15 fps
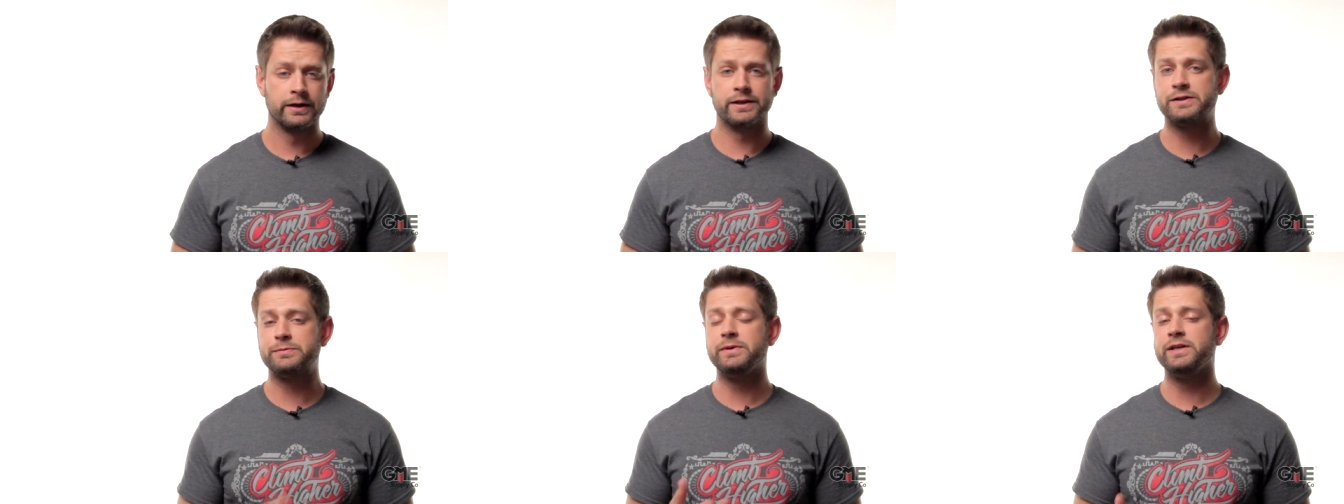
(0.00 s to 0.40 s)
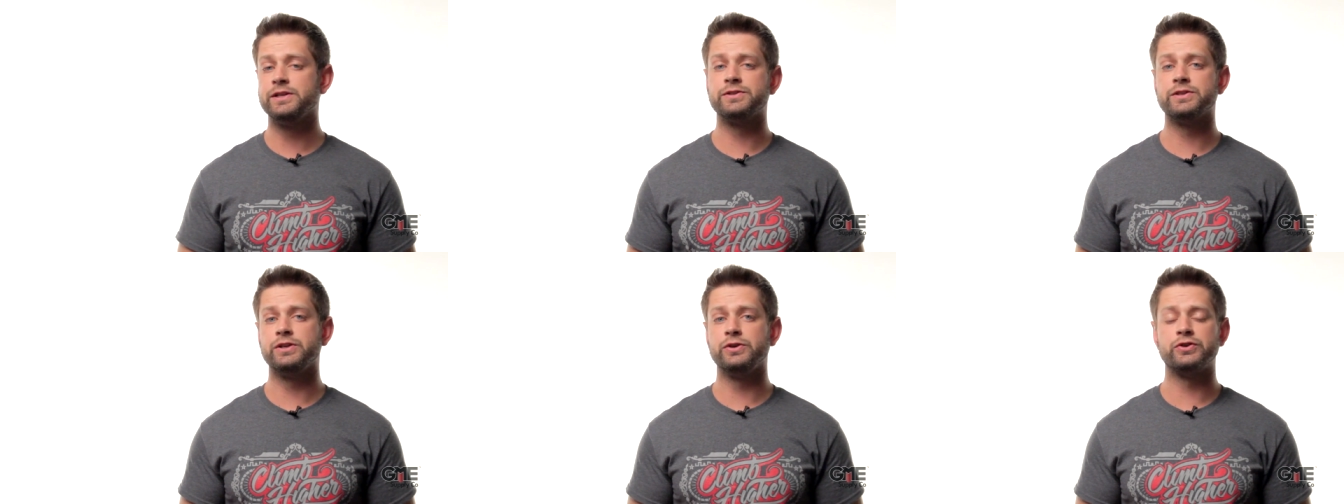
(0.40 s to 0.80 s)
This
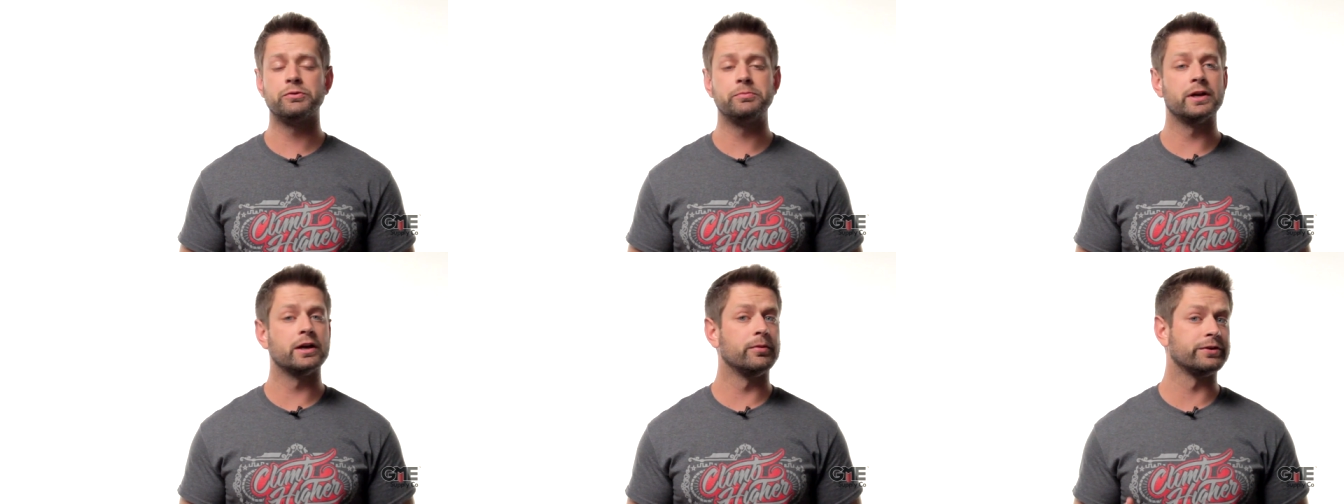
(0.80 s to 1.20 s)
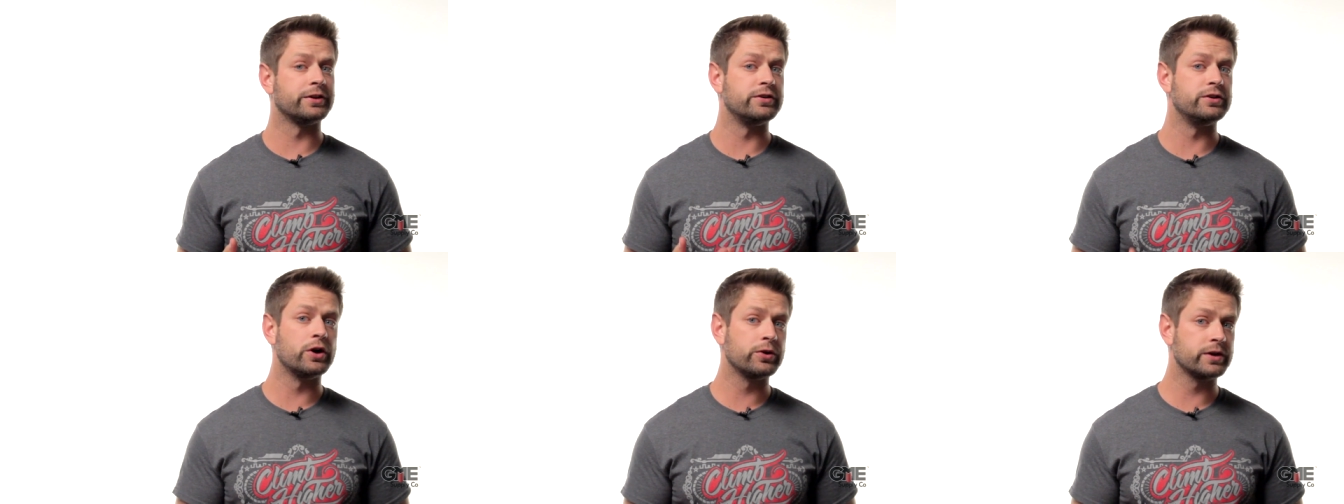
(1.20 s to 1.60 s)
means that you should be able
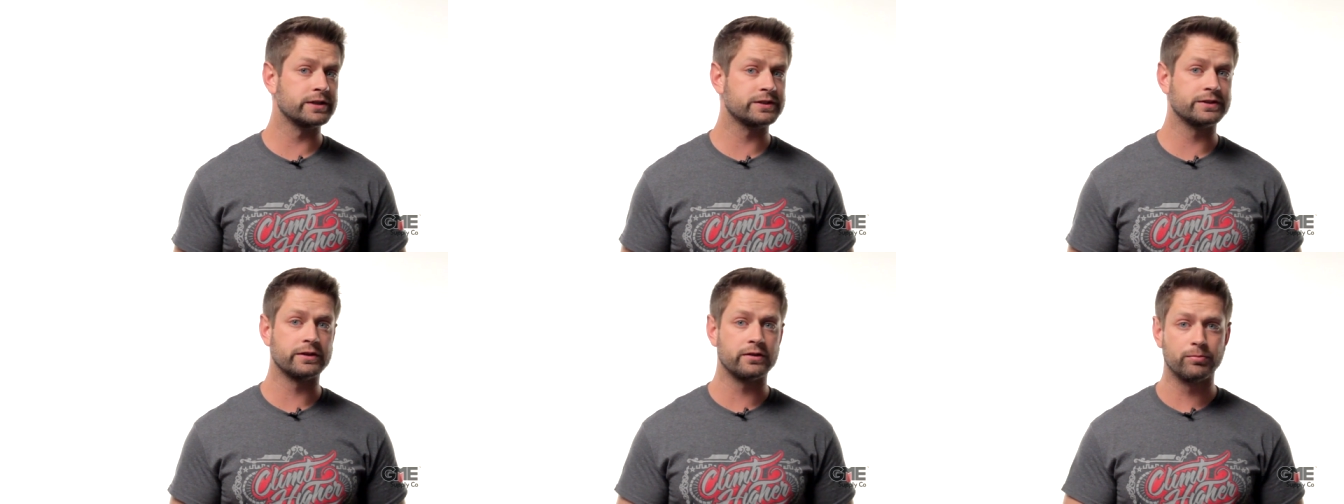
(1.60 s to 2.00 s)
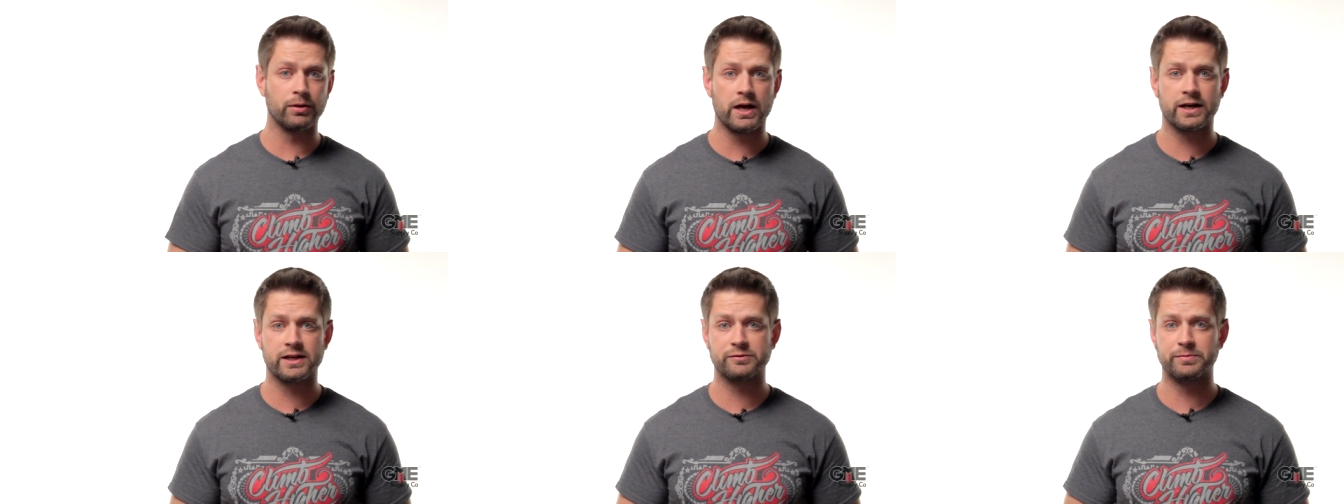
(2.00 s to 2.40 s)
to notice that the
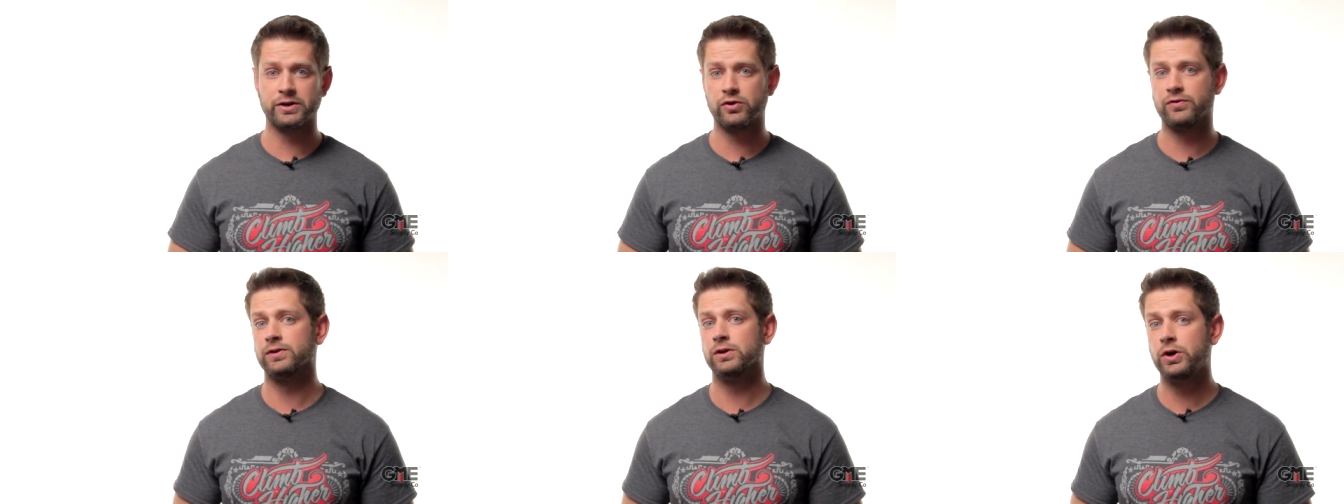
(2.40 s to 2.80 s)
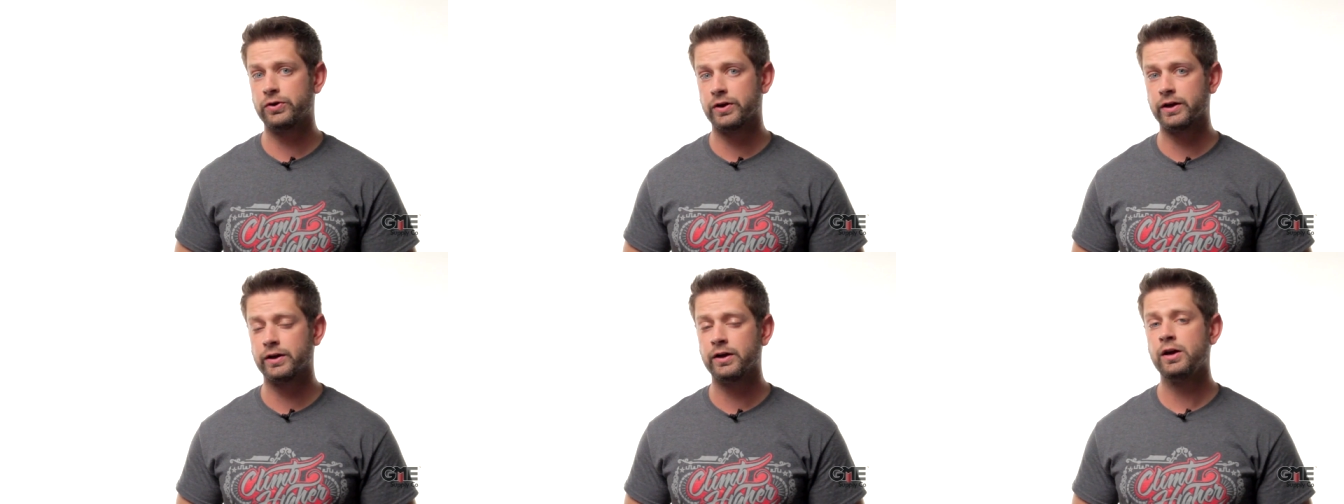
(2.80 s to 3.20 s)
block has been
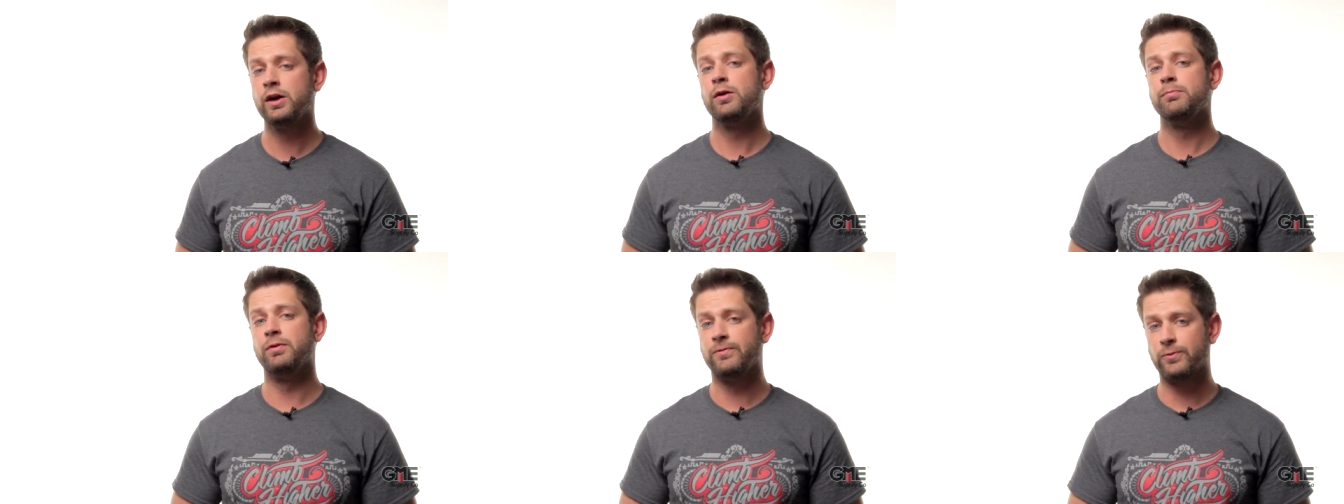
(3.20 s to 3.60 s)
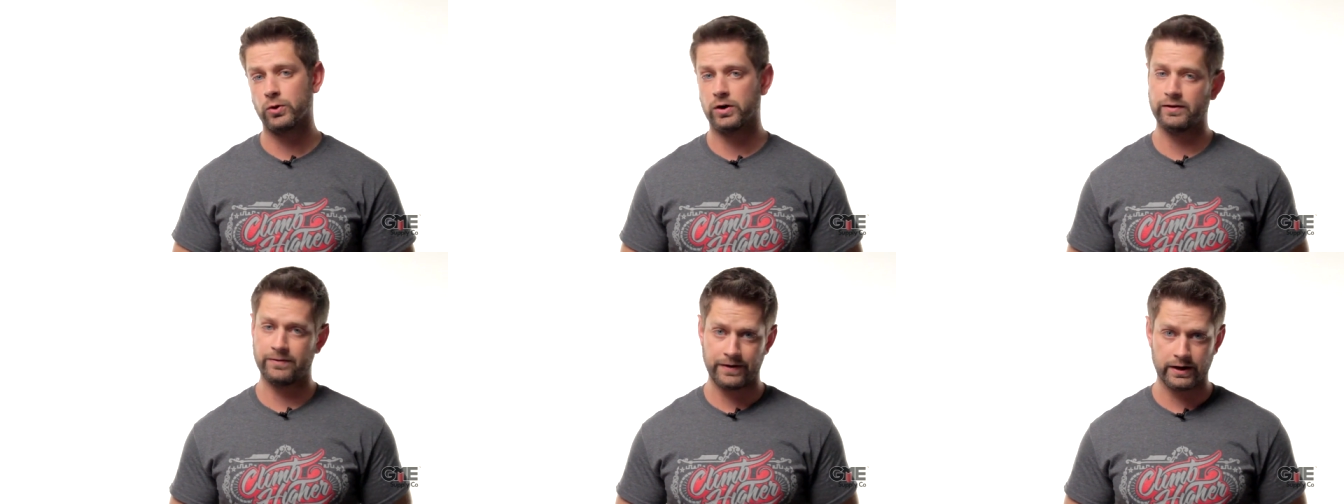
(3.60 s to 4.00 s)
overloaded
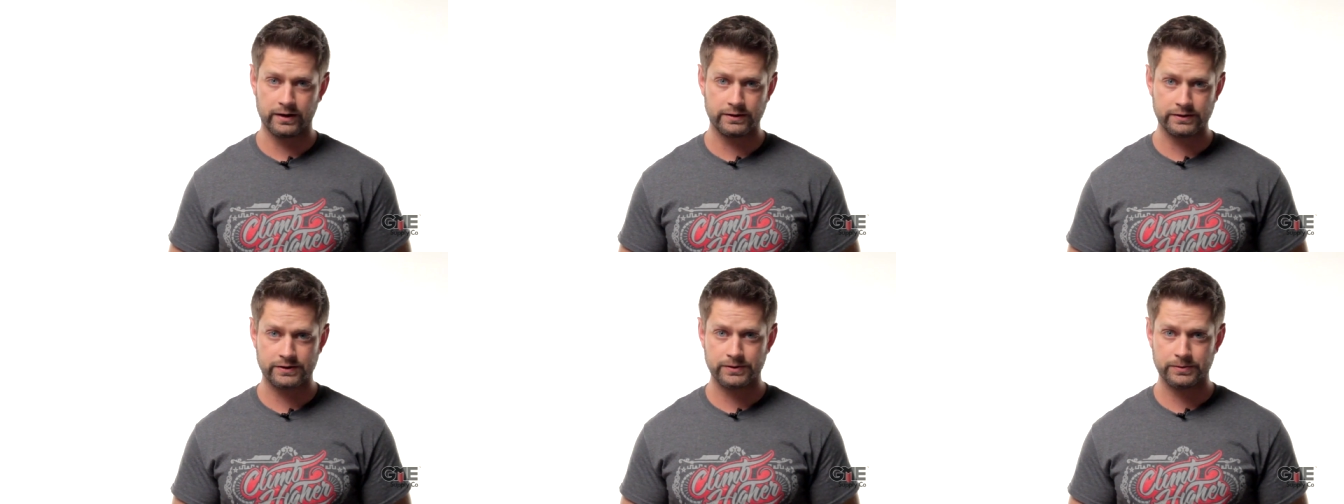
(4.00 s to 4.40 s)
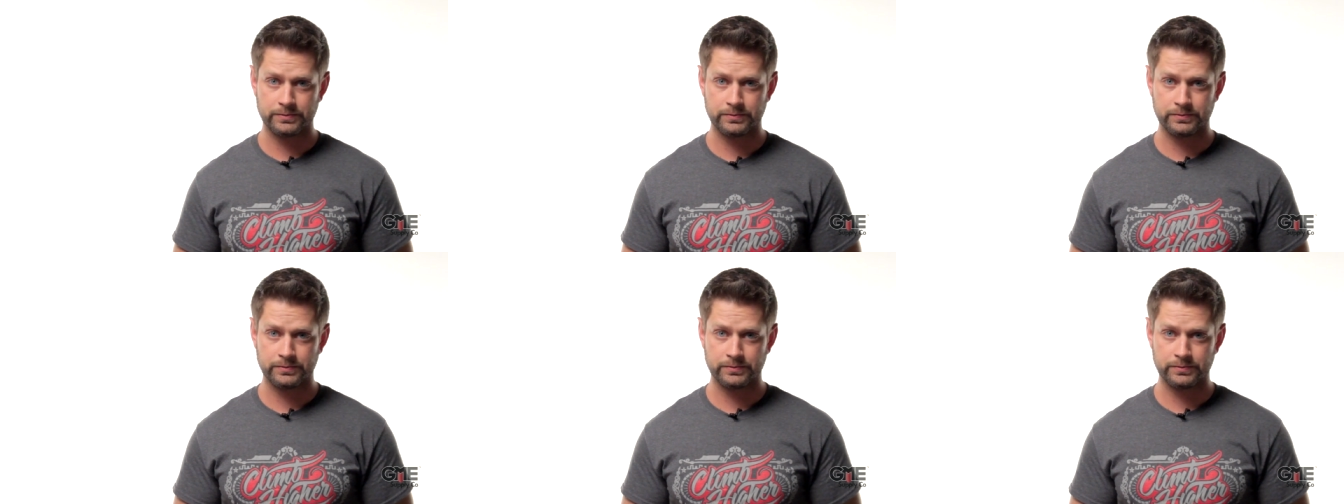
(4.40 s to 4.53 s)
before it fails.